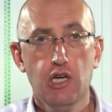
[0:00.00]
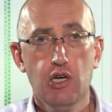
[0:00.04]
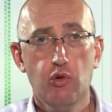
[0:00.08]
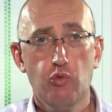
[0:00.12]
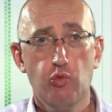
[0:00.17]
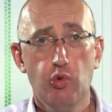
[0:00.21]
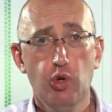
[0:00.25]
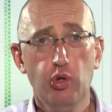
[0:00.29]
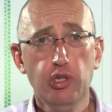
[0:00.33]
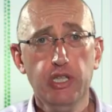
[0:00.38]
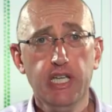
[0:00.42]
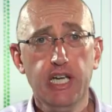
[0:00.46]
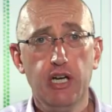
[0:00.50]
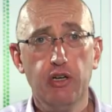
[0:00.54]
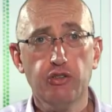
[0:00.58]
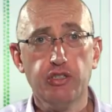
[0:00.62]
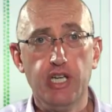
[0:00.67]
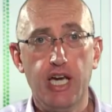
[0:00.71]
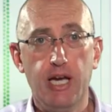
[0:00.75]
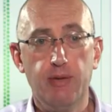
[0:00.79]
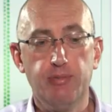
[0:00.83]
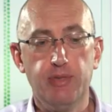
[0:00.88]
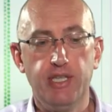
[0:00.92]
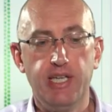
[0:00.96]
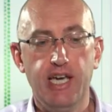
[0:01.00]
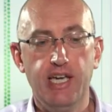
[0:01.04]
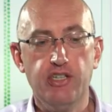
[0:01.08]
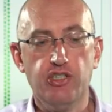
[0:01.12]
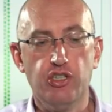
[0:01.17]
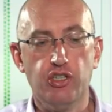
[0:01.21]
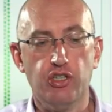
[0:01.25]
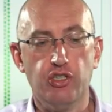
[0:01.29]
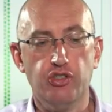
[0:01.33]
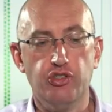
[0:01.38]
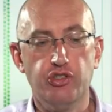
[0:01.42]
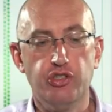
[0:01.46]
Rolling out
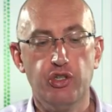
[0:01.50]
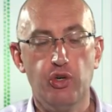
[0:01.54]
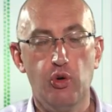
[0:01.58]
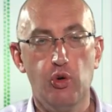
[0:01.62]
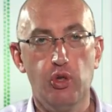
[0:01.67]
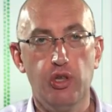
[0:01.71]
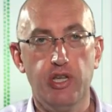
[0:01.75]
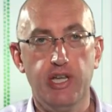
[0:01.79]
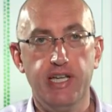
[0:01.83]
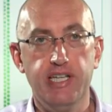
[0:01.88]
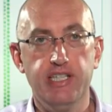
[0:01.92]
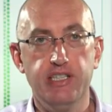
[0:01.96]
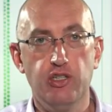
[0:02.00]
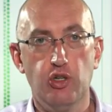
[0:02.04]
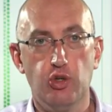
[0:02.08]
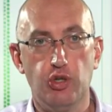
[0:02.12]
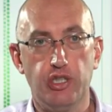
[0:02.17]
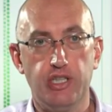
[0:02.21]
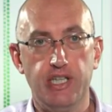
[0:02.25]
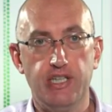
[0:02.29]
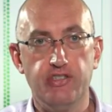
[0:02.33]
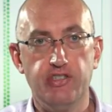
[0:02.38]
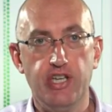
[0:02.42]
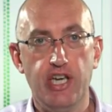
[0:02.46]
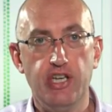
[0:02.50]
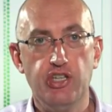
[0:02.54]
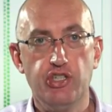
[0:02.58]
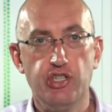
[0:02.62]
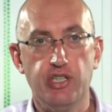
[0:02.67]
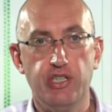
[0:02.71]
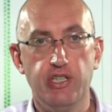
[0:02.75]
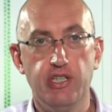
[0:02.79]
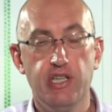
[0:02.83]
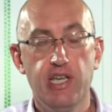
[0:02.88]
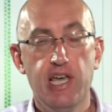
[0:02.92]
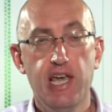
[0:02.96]
application control in an
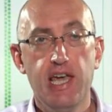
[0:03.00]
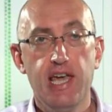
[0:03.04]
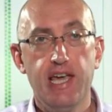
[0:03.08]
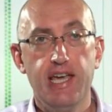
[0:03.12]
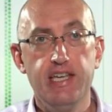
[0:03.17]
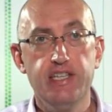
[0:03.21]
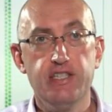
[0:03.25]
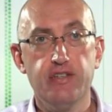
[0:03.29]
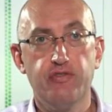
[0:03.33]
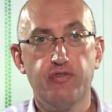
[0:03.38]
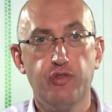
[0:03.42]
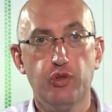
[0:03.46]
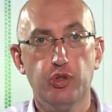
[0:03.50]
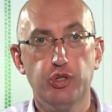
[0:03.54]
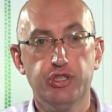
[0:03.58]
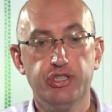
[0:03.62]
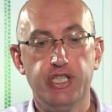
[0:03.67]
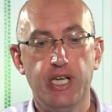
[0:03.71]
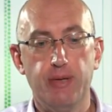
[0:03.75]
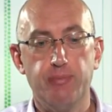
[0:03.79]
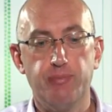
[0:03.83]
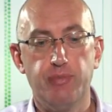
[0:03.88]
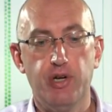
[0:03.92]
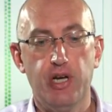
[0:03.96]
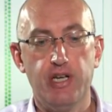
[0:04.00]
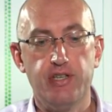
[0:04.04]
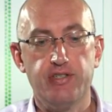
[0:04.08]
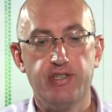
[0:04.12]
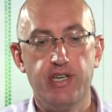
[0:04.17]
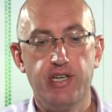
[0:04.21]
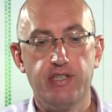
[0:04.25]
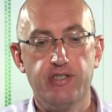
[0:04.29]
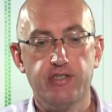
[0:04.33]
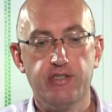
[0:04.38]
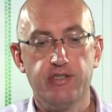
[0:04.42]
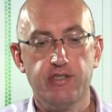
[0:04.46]
organization is a four-step
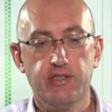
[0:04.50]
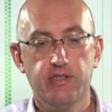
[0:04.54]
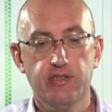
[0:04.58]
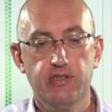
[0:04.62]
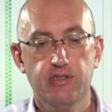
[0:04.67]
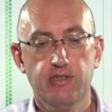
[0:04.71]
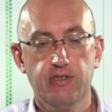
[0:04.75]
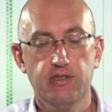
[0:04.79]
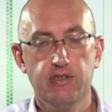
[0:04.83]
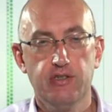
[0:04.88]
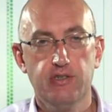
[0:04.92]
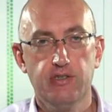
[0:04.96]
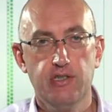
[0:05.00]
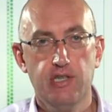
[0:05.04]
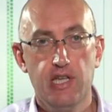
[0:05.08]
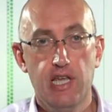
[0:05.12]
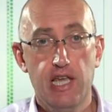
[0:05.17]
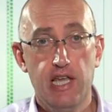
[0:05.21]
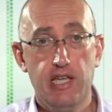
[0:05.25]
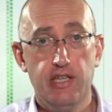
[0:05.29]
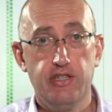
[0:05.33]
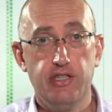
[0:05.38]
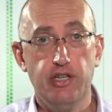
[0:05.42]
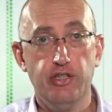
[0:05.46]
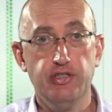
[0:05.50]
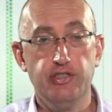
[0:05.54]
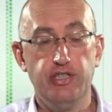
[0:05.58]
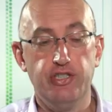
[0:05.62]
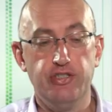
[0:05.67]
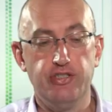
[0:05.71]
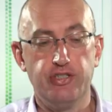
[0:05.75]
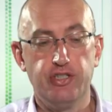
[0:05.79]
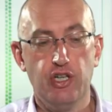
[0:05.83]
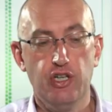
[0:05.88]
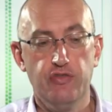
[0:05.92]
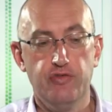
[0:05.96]
process. There's
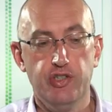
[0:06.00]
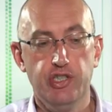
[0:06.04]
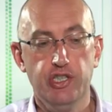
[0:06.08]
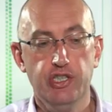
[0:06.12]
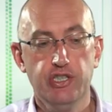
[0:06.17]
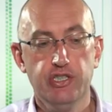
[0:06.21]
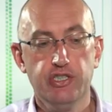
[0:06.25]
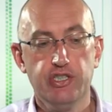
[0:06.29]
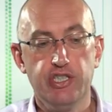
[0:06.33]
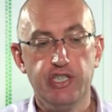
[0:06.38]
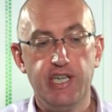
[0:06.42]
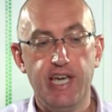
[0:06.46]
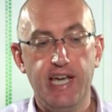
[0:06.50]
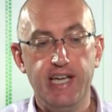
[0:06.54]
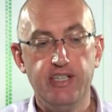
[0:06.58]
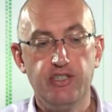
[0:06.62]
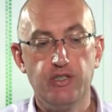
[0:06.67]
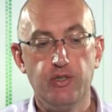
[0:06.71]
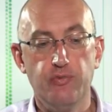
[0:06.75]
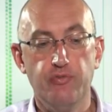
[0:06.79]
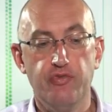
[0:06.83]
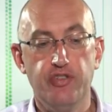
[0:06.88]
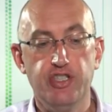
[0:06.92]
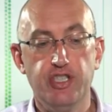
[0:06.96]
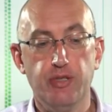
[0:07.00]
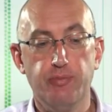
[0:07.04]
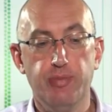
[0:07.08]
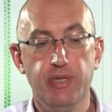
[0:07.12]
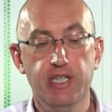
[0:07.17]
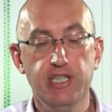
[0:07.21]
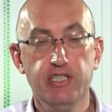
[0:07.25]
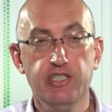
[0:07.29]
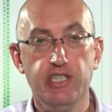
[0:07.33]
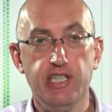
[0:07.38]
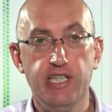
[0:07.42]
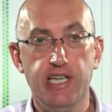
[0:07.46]
Discover to gain some
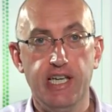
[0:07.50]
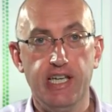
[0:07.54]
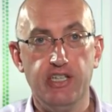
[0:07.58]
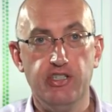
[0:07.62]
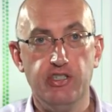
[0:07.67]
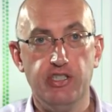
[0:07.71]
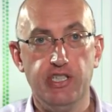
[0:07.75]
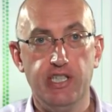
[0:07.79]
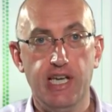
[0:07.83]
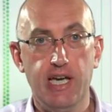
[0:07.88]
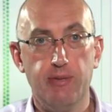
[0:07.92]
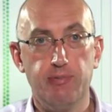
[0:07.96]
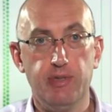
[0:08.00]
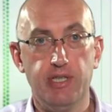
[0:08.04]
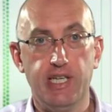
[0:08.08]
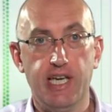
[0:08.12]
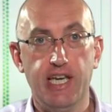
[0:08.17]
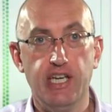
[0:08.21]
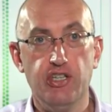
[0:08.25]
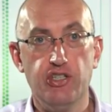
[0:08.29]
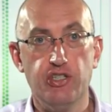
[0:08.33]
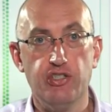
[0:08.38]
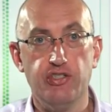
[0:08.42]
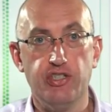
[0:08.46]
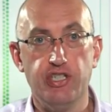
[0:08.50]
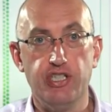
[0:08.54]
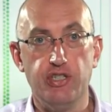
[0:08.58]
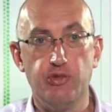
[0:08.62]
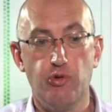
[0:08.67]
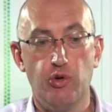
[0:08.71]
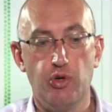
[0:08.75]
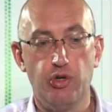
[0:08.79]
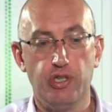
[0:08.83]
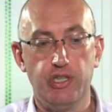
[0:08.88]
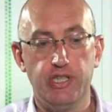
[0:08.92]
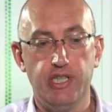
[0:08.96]
visibility into the applications in your
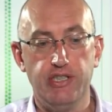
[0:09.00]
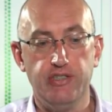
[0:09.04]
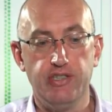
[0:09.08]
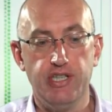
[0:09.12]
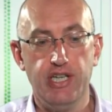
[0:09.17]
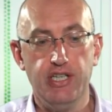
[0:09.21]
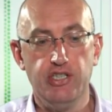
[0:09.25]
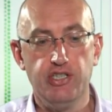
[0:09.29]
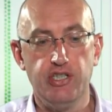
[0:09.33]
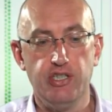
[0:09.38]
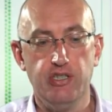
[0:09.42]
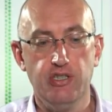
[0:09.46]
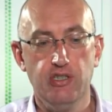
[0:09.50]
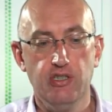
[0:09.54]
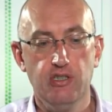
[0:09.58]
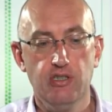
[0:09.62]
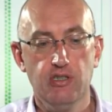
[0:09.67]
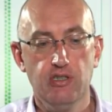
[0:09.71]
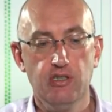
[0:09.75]
organization.